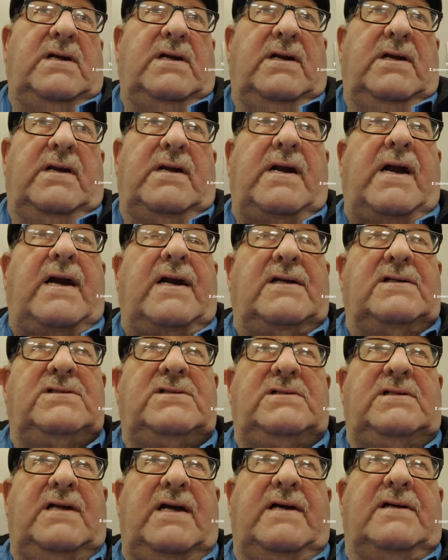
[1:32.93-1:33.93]
of the United
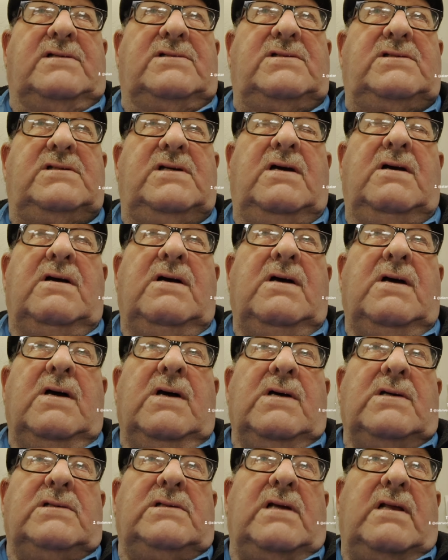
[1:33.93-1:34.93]
States.
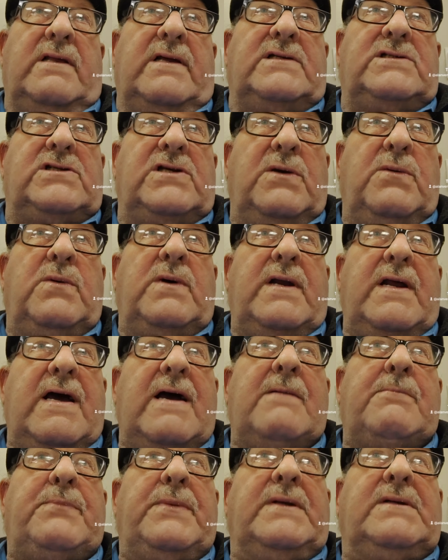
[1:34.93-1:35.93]
So let's see what
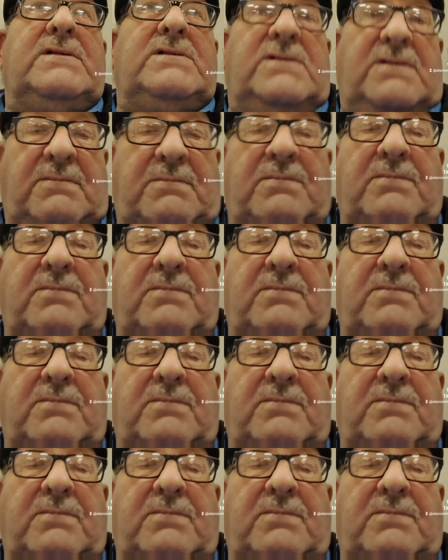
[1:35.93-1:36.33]
happens.